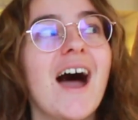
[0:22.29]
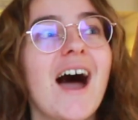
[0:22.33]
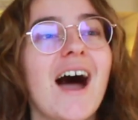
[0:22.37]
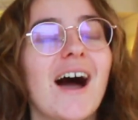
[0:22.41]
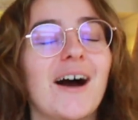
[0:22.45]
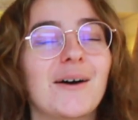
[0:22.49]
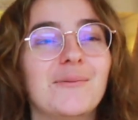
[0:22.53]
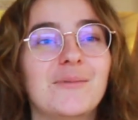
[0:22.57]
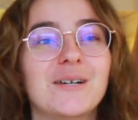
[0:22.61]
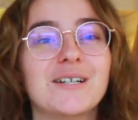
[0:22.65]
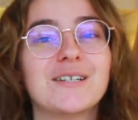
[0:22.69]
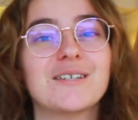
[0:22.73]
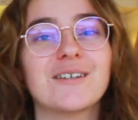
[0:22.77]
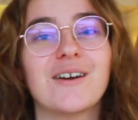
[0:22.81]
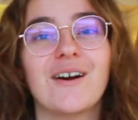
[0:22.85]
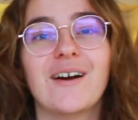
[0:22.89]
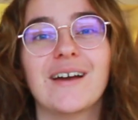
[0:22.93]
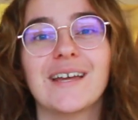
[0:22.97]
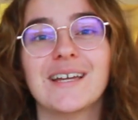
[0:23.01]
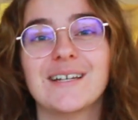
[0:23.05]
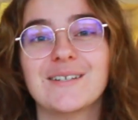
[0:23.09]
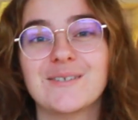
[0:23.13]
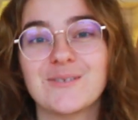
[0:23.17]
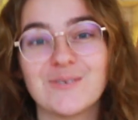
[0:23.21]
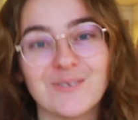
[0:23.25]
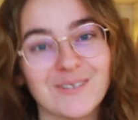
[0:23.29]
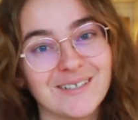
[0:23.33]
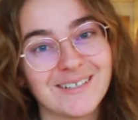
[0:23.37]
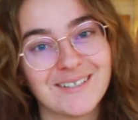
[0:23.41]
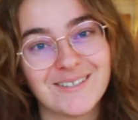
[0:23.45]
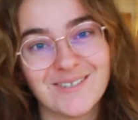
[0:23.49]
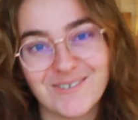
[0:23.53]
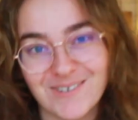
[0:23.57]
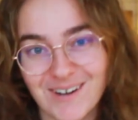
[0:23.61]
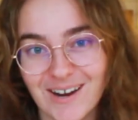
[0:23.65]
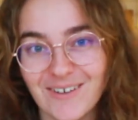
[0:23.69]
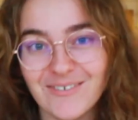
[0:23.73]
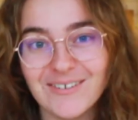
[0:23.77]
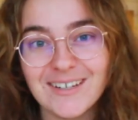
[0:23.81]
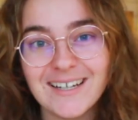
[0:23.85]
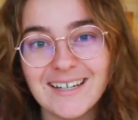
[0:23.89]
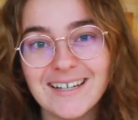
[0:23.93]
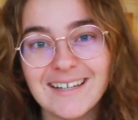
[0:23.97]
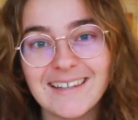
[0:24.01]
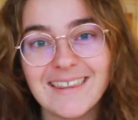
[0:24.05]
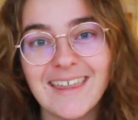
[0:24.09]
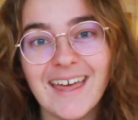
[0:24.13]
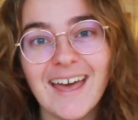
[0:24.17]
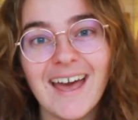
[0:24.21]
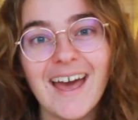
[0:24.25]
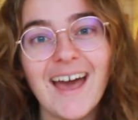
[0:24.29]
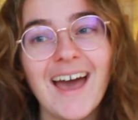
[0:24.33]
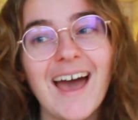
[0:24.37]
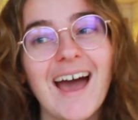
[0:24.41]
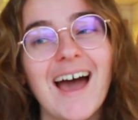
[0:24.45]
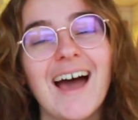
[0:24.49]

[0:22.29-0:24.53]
how much I enjoyed traveling there,